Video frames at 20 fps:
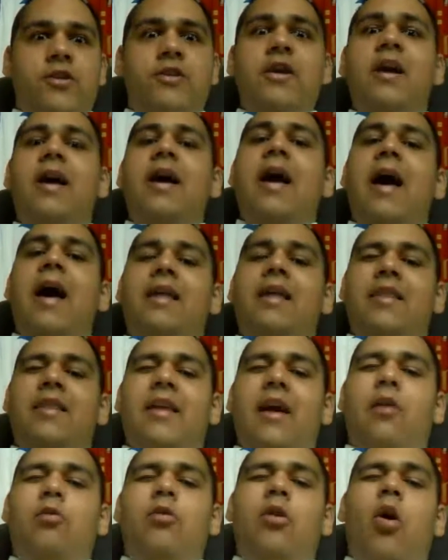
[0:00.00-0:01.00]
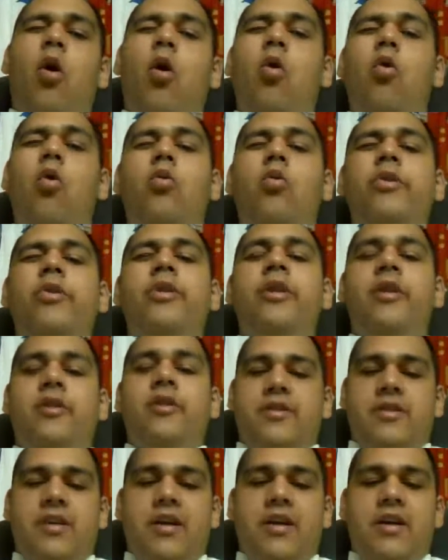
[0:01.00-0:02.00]
and that will hone their
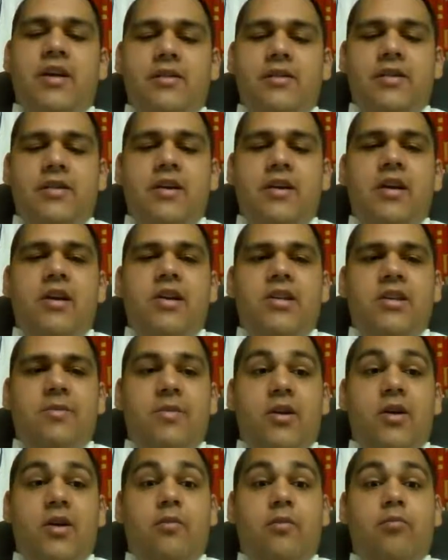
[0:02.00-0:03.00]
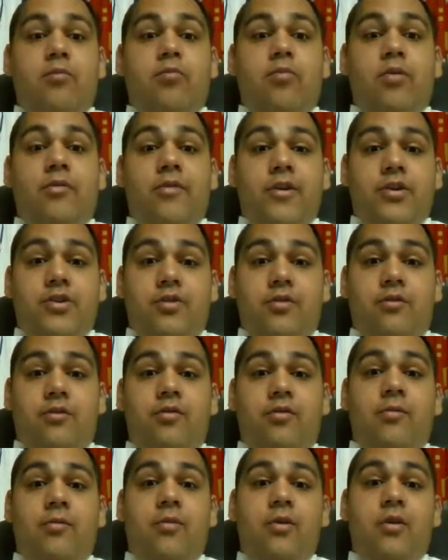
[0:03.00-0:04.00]
skills to become professional
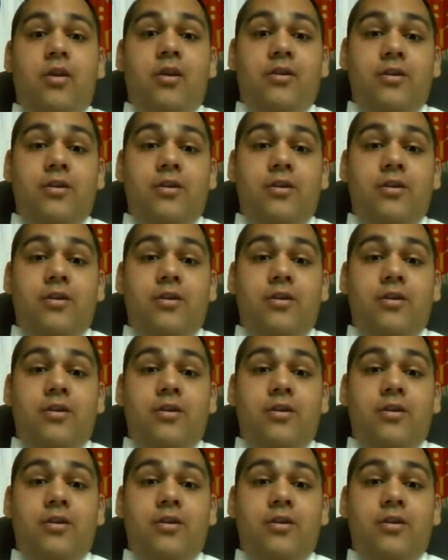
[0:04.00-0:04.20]
footballers.